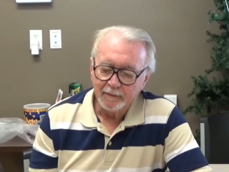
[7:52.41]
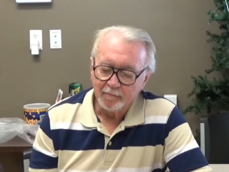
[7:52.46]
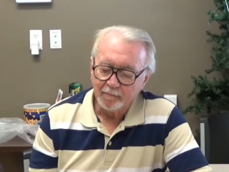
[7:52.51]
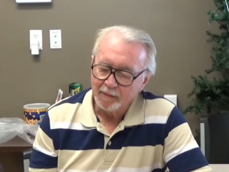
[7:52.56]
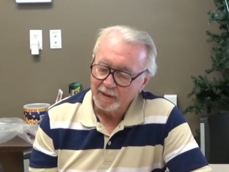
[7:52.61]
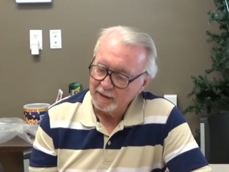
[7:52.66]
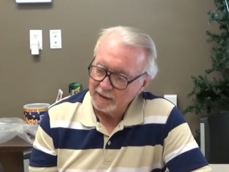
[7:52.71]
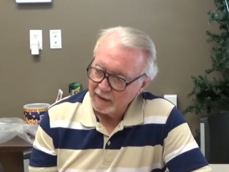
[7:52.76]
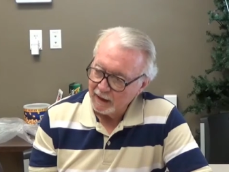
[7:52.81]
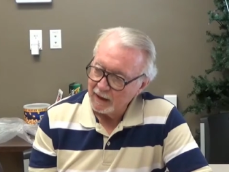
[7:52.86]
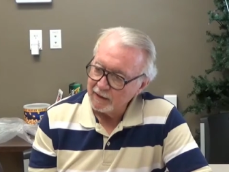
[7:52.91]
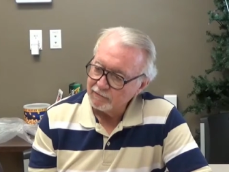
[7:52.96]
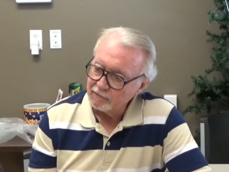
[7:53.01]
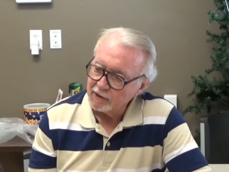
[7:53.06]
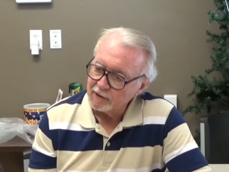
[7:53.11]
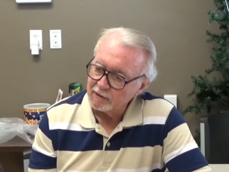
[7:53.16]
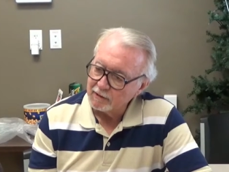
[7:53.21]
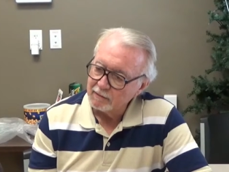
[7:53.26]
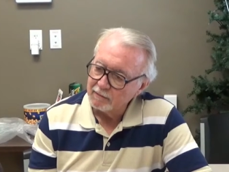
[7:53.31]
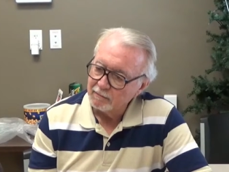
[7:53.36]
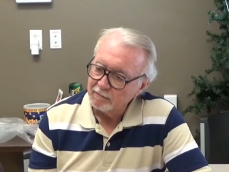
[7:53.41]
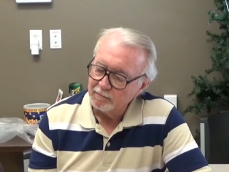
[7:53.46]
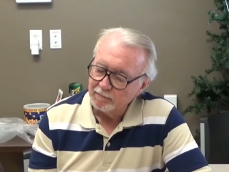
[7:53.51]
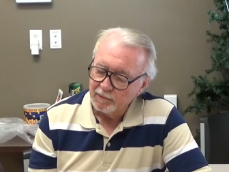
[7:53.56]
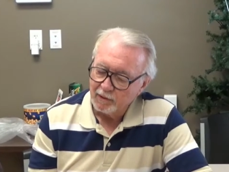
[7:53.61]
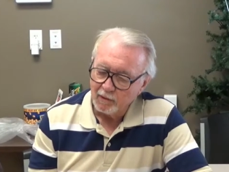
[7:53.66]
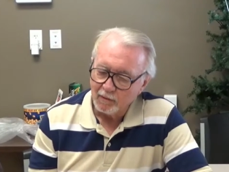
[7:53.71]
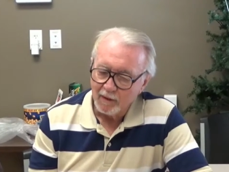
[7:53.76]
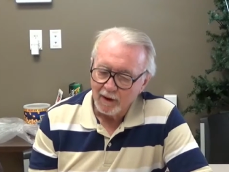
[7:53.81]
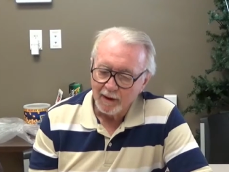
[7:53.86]
the pediatric
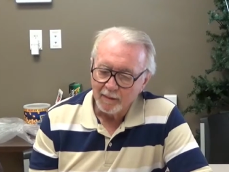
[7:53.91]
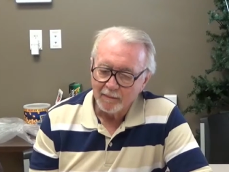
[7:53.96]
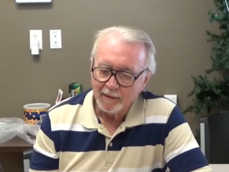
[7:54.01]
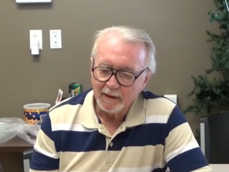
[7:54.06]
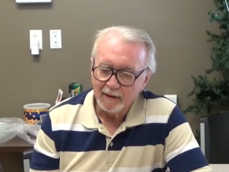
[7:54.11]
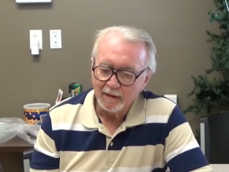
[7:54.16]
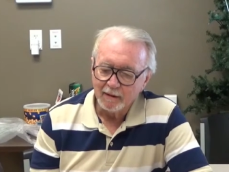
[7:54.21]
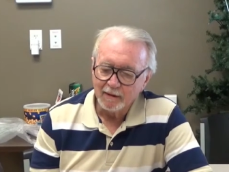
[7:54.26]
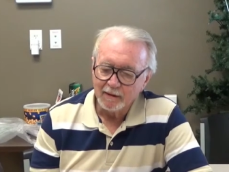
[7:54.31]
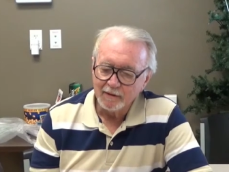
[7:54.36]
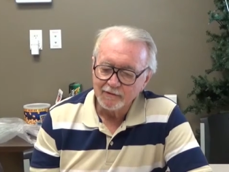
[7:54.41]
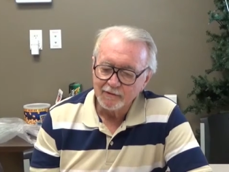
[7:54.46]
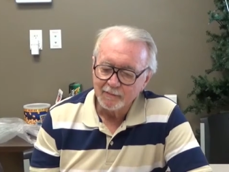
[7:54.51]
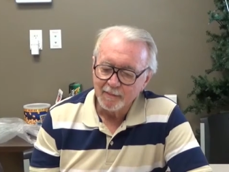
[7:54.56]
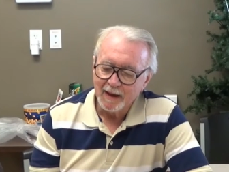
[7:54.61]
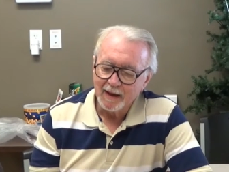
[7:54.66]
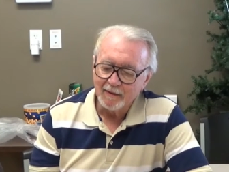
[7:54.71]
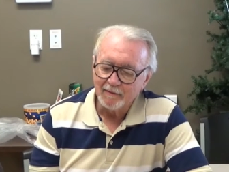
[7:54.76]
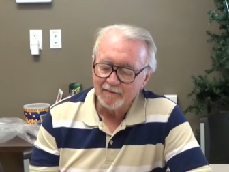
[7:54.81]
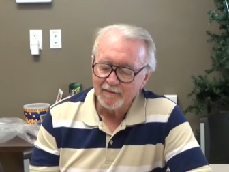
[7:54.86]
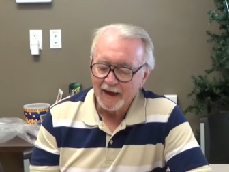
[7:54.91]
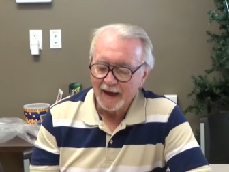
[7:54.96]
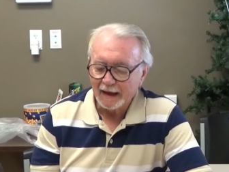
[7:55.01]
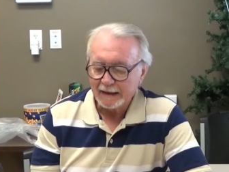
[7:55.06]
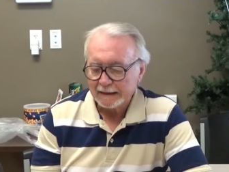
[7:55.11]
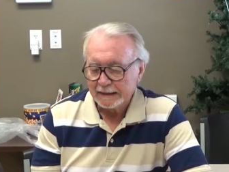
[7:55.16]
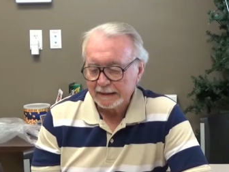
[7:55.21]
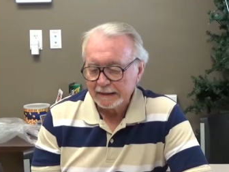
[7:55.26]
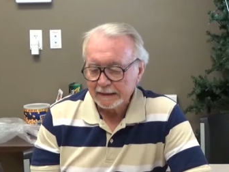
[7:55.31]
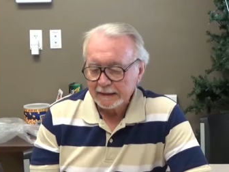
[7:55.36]
program here. As a matter of
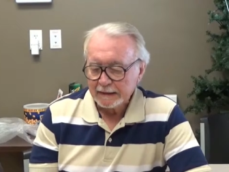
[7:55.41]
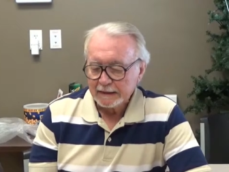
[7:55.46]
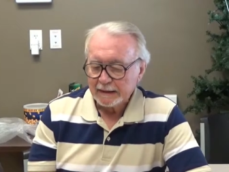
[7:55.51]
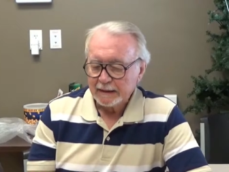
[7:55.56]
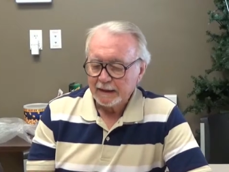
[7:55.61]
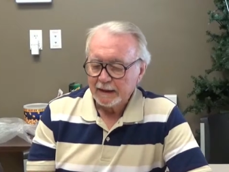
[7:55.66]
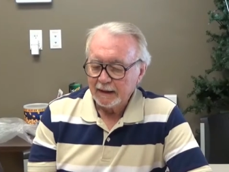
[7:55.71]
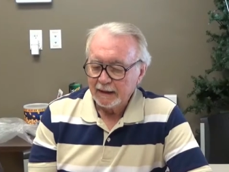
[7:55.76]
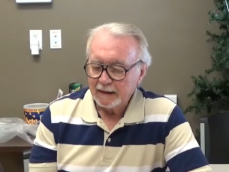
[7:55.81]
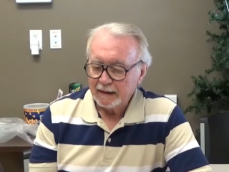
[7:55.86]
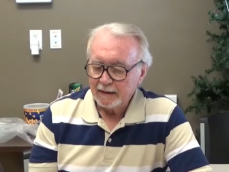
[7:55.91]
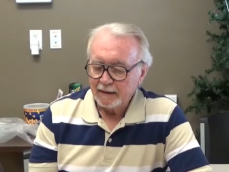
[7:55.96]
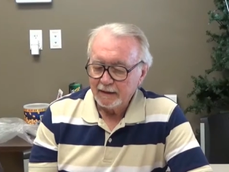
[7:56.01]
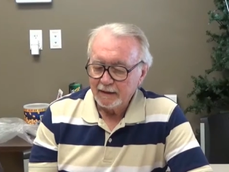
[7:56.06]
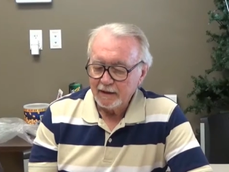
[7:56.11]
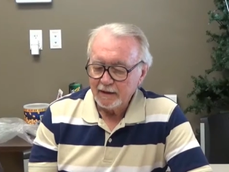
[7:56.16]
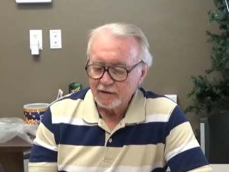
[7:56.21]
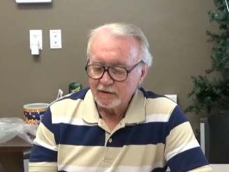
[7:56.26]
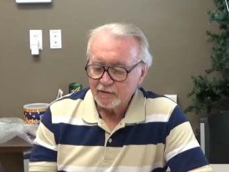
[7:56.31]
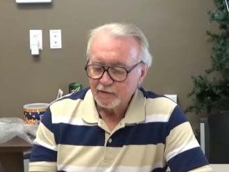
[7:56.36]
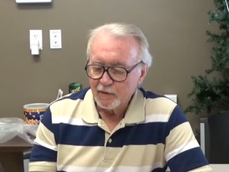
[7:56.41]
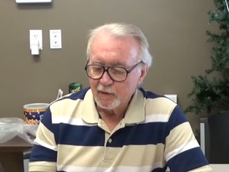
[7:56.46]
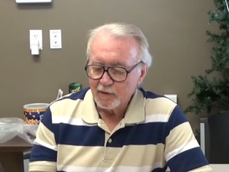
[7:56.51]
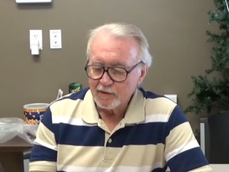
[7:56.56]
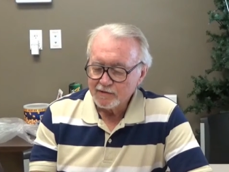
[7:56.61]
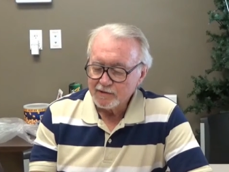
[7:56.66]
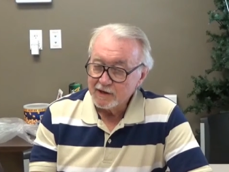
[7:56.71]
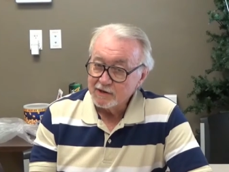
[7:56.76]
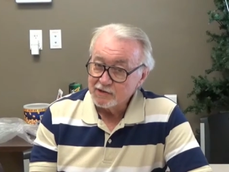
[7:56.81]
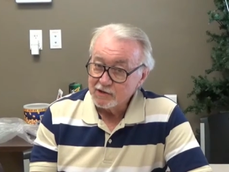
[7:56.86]
fact, as far
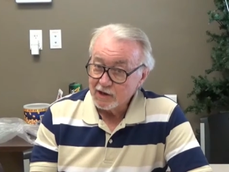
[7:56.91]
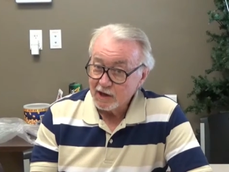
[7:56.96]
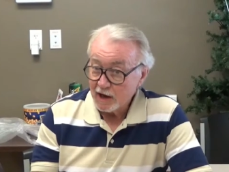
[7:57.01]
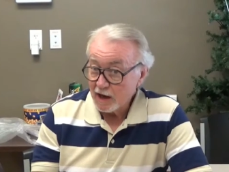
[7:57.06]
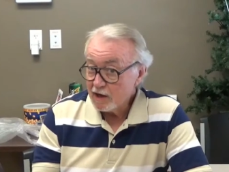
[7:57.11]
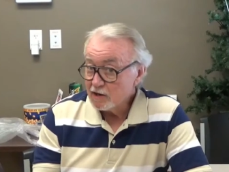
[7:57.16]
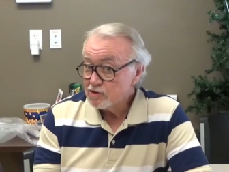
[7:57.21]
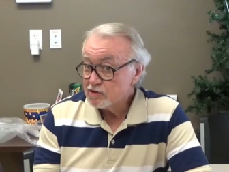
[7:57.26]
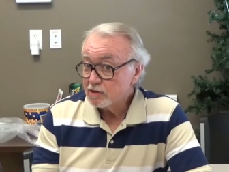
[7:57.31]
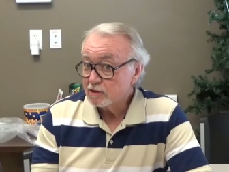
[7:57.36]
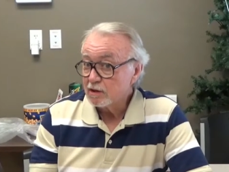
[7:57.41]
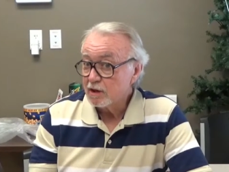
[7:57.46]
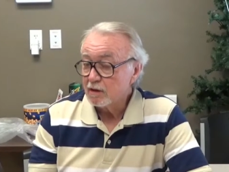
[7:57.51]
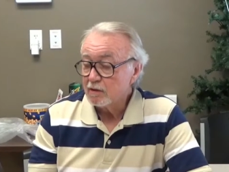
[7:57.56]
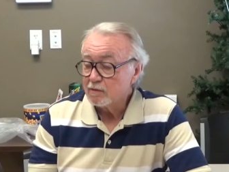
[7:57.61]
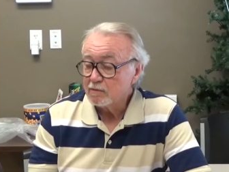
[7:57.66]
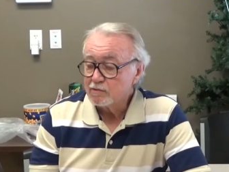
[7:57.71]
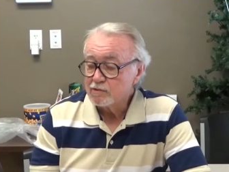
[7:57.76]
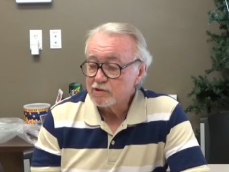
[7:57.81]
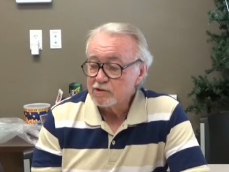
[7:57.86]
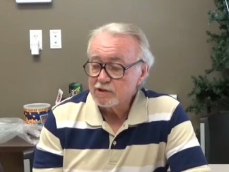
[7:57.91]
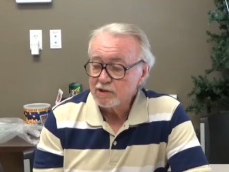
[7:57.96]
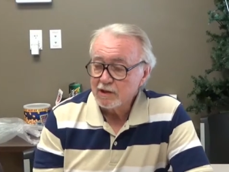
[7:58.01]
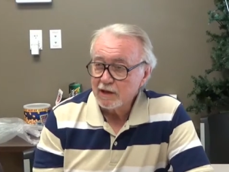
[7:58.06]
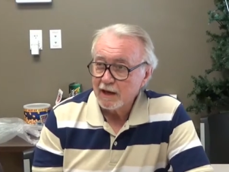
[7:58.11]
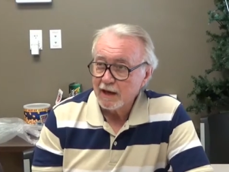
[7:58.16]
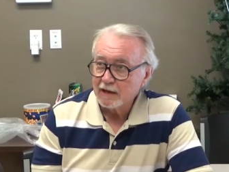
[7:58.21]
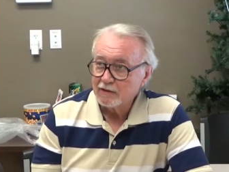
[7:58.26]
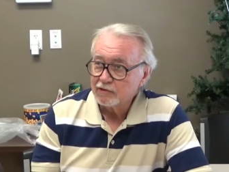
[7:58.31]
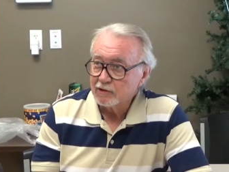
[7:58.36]
as education goes,
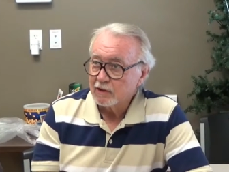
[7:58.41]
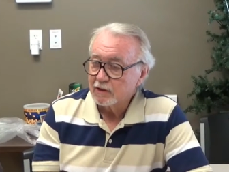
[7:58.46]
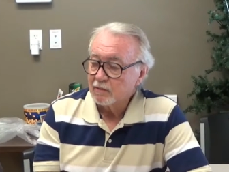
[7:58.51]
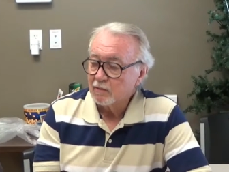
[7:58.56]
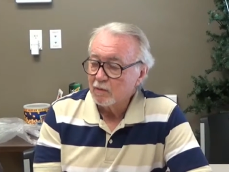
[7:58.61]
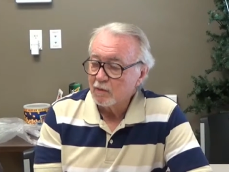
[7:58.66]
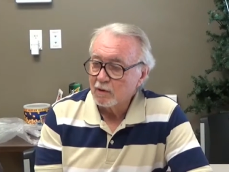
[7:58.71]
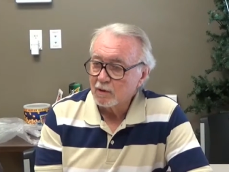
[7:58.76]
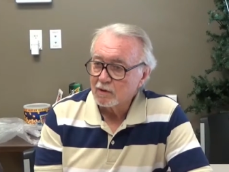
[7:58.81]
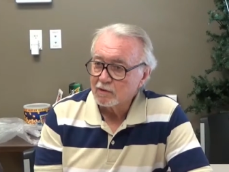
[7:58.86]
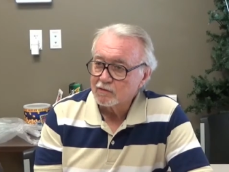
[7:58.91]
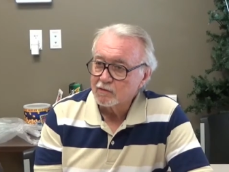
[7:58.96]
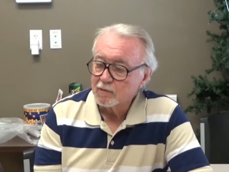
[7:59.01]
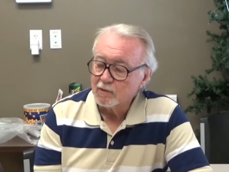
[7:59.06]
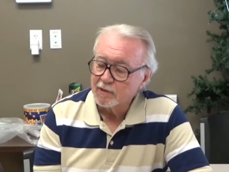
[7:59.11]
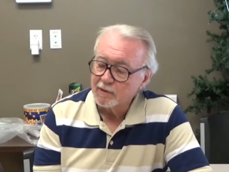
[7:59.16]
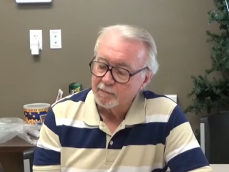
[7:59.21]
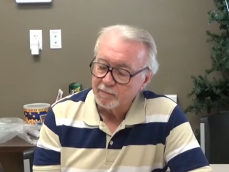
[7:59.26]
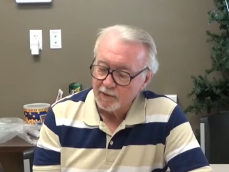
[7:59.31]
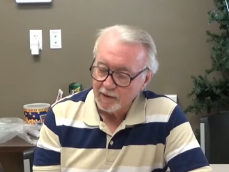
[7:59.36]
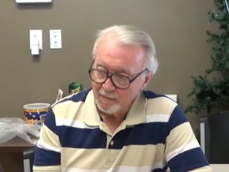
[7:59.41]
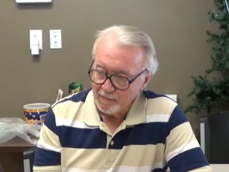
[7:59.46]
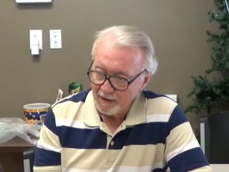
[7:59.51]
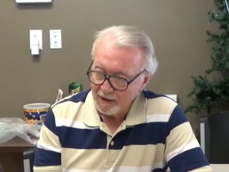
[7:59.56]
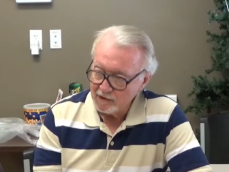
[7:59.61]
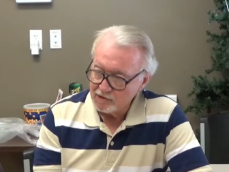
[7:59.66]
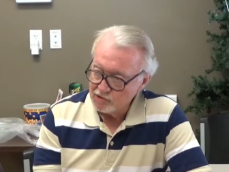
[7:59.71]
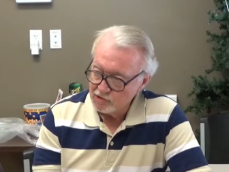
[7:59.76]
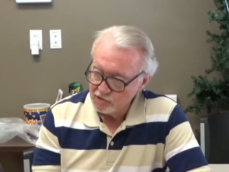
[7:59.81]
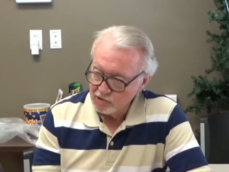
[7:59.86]
she actually works with the
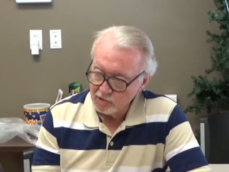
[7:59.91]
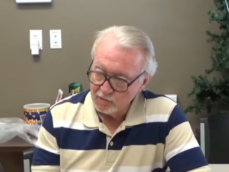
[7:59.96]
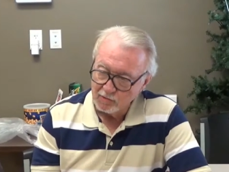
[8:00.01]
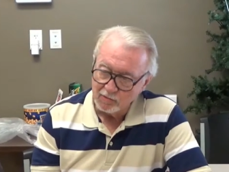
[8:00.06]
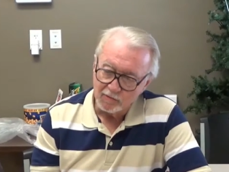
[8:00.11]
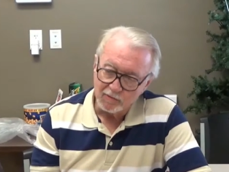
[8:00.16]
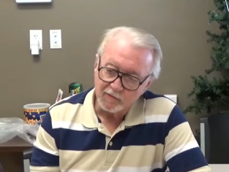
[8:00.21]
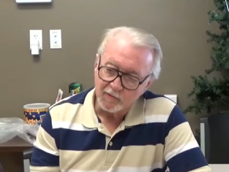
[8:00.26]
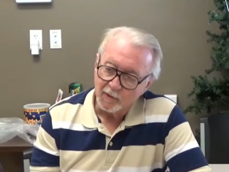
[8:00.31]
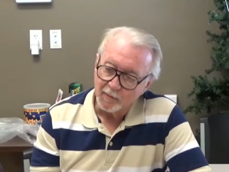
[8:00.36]
pre-med students